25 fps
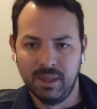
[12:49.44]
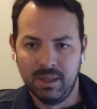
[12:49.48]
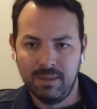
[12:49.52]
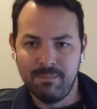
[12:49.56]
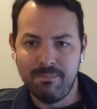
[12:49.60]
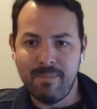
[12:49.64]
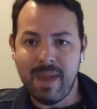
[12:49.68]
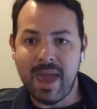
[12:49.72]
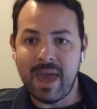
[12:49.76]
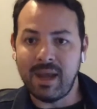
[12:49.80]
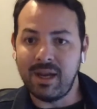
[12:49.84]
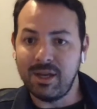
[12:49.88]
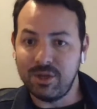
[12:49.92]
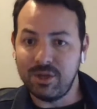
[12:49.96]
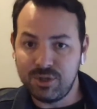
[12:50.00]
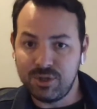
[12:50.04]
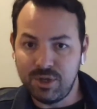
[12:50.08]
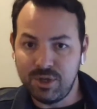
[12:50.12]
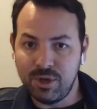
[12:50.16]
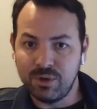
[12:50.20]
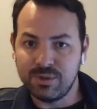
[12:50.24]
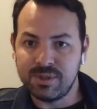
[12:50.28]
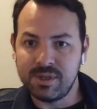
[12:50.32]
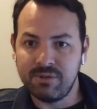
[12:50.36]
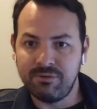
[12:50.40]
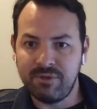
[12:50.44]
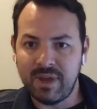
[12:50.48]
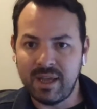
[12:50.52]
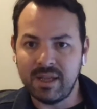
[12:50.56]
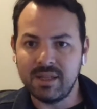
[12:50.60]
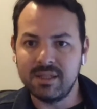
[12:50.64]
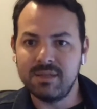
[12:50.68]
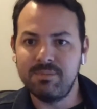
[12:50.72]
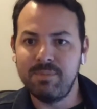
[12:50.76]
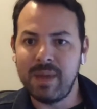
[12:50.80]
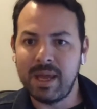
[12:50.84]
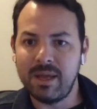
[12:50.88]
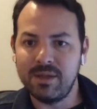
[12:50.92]
manage those
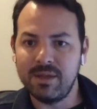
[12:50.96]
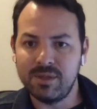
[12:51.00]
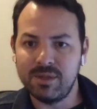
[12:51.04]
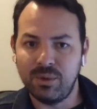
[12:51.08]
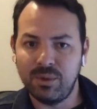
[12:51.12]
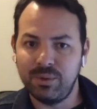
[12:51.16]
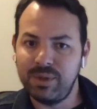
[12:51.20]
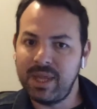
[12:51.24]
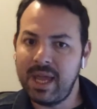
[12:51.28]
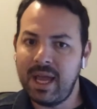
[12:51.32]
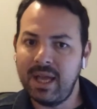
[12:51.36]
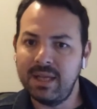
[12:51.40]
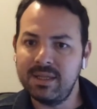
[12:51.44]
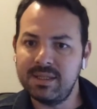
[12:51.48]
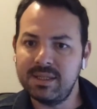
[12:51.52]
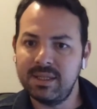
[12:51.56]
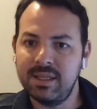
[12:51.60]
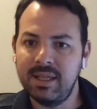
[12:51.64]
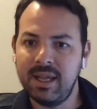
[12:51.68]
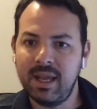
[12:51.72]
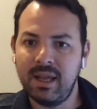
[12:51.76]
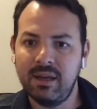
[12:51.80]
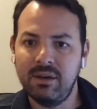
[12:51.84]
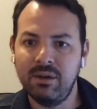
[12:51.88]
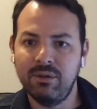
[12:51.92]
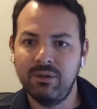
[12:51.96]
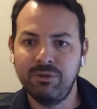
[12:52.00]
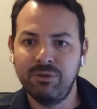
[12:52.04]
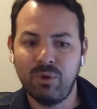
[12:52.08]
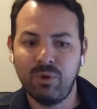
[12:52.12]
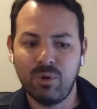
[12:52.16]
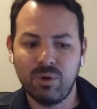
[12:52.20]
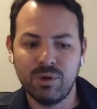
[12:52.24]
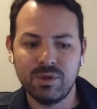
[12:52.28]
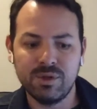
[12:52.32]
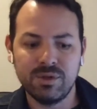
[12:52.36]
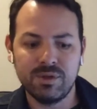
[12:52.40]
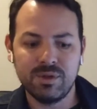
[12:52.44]
events based on that. And then, of
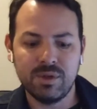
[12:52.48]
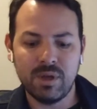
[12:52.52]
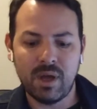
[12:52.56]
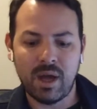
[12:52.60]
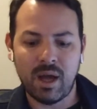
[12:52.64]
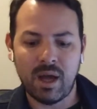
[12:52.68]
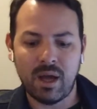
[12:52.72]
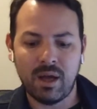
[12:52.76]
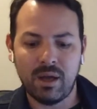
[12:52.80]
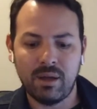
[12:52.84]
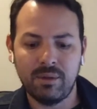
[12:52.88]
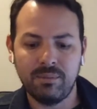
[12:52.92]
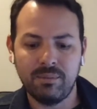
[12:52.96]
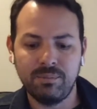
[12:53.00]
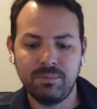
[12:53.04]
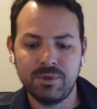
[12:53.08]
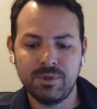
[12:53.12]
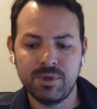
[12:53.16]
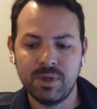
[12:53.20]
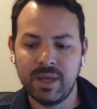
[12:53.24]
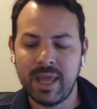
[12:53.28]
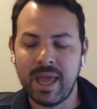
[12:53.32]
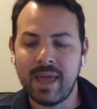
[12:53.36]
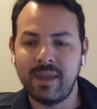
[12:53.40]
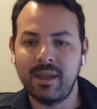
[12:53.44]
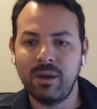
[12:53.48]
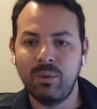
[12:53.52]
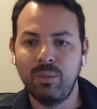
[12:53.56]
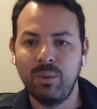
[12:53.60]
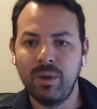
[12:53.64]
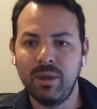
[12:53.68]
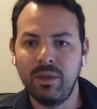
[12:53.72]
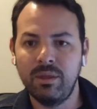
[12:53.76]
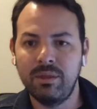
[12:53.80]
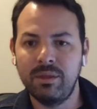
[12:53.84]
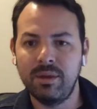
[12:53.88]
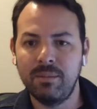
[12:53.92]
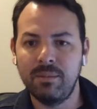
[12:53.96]
course, together
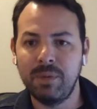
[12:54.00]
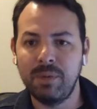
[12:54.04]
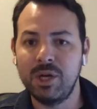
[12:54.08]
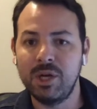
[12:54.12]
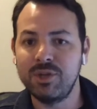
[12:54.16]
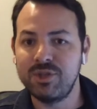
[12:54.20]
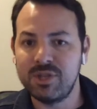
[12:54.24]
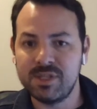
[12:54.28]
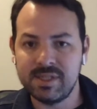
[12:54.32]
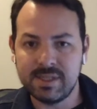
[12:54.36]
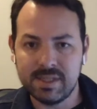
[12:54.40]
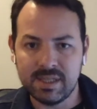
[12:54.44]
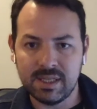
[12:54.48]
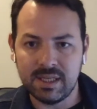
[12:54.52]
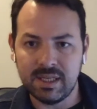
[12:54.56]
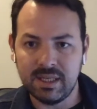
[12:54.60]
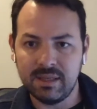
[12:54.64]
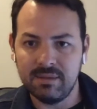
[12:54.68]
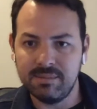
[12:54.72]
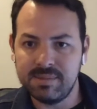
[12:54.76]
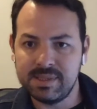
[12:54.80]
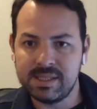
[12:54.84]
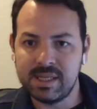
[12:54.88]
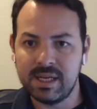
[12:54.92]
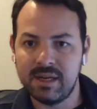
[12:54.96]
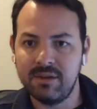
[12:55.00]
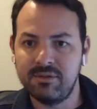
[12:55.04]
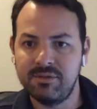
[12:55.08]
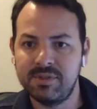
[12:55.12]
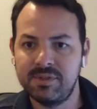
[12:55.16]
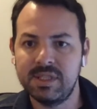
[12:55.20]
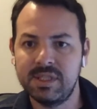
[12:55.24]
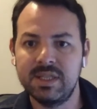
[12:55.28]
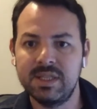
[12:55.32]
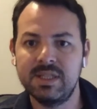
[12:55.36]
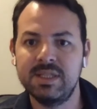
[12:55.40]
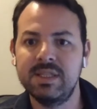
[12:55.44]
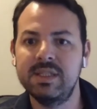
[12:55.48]
with emergency
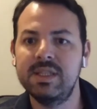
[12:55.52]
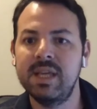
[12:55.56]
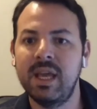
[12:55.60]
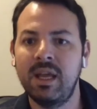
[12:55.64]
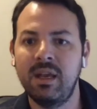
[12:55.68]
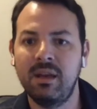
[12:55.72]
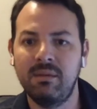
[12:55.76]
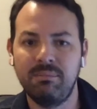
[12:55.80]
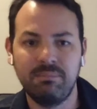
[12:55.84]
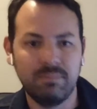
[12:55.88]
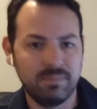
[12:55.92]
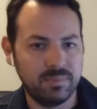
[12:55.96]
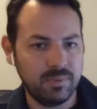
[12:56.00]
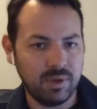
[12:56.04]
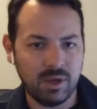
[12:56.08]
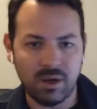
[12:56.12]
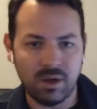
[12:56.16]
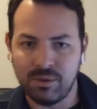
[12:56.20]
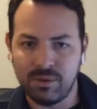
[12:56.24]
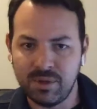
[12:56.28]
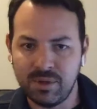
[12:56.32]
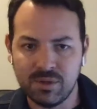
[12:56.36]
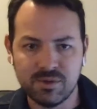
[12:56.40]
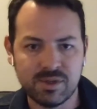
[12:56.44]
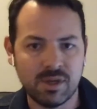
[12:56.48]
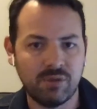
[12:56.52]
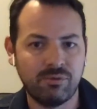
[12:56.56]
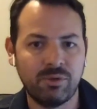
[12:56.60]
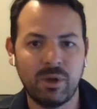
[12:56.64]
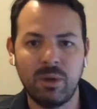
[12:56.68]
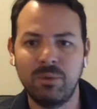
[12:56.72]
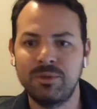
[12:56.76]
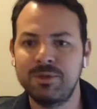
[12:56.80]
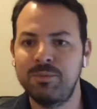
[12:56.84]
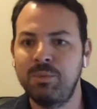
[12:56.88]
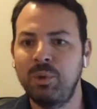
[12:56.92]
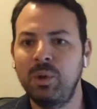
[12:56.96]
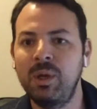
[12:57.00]
services and New South
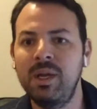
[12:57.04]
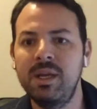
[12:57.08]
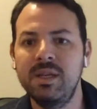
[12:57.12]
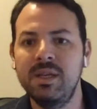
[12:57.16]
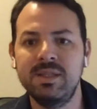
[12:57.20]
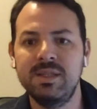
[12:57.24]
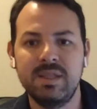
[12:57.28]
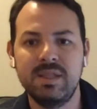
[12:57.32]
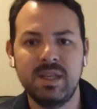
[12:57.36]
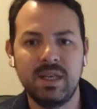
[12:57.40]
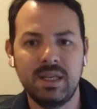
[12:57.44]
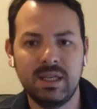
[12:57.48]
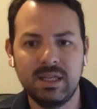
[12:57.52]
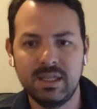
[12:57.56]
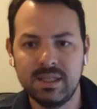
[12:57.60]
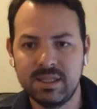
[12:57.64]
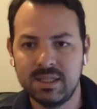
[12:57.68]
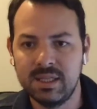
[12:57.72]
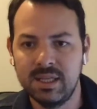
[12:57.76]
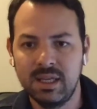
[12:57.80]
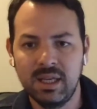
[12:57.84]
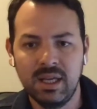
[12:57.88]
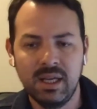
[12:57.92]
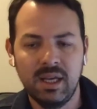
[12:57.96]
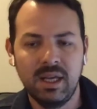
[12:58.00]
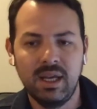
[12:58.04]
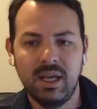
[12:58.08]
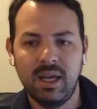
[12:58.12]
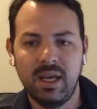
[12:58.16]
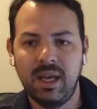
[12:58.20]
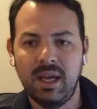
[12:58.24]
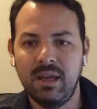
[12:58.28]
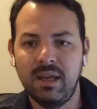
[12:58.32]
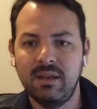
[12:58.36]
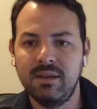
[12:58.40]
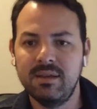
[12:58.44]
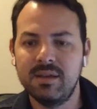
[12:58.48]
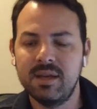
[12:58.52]
Wales Police and
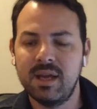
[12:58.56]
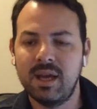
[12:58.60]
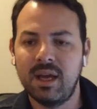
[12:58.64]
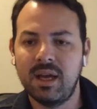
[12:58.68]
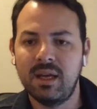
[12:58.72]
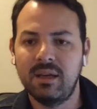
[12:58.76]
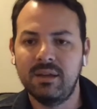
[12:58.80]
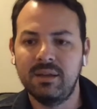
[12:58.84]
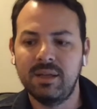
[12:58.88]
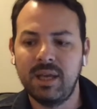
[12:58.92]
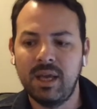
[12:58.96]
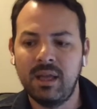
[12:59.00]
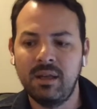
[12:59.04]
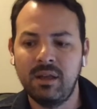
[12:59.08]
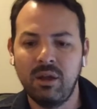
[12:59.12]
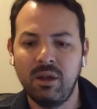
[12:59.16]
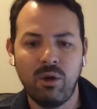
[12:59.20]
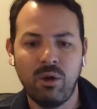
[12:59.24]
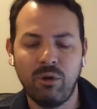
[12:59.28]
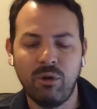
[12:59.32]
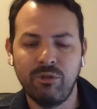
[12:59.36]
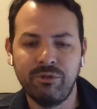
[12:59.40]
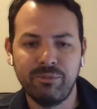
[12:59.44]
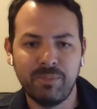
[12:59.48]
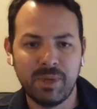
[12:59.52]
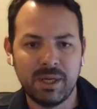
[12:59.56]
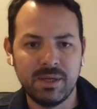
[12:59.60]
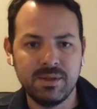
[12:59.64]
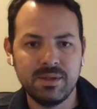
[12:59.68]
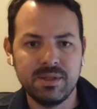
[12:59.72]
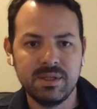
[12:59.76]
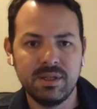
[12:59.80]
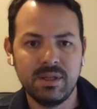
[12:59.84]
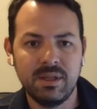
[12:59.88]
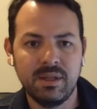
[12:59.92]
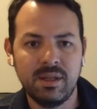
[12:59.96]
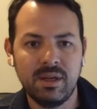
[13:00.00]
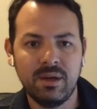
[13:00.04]
the government,
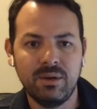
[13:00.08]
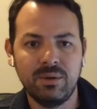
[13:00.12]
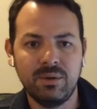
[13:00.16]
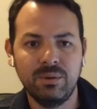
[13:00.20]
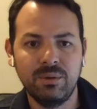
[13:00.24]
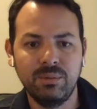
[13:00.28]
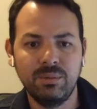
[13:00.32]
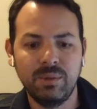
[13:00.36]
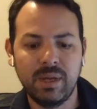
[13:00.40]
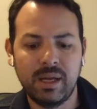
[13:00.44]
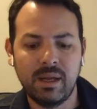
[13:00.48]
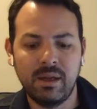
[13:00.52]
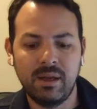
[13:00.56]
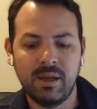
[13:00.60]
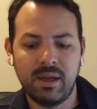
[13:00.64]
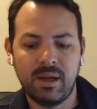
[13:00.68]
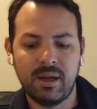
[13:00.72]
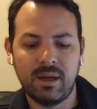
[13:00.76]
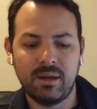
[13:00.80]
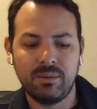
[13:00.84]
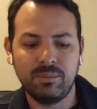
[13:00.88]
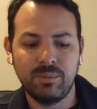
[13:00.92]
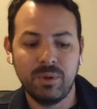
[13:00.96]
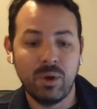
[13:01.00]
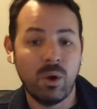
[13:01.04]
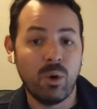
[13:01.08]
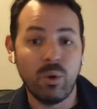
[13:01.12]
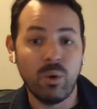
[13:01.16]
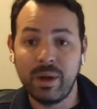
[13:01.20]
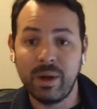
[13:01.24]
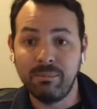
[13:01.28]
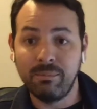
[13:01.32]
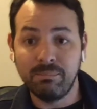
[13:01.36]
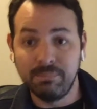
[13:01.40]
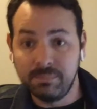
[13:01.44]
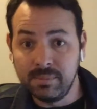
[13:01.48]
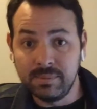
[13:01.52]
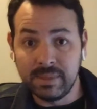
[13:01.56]
we all
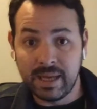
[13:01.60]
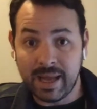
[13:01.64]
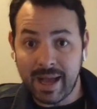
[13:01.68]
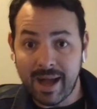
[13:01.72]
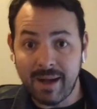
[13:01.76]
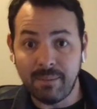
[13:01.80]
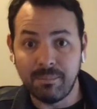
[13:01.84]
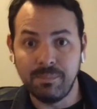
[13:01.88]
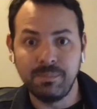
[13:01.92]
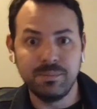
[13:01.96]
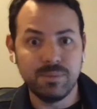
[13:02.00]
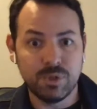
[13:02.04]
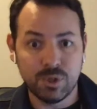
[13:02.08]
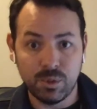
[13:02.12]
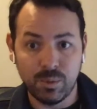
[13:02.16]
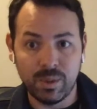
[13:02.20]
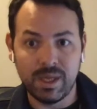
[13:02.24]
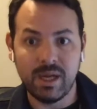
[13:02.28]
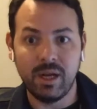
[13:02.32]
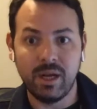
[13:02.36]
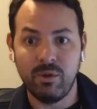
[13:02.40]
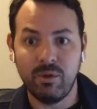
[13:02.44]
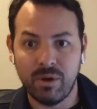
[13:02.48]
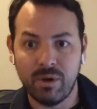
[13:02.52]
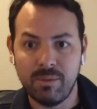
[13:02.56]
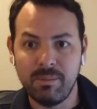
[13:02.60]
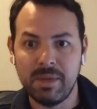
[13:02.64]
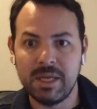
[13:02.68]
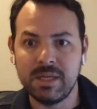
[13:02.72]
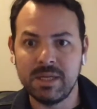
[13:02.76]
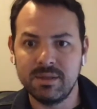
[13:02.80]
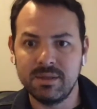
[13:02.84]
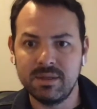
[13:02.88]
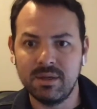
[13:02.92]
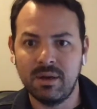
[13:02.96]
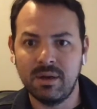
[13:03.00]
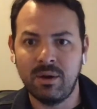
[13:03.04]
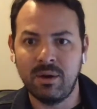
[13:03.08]
come to an
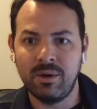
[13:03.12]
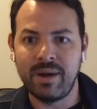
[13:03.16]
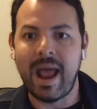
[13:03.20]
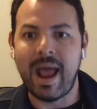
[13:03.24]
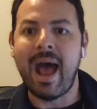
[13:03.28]
agreement on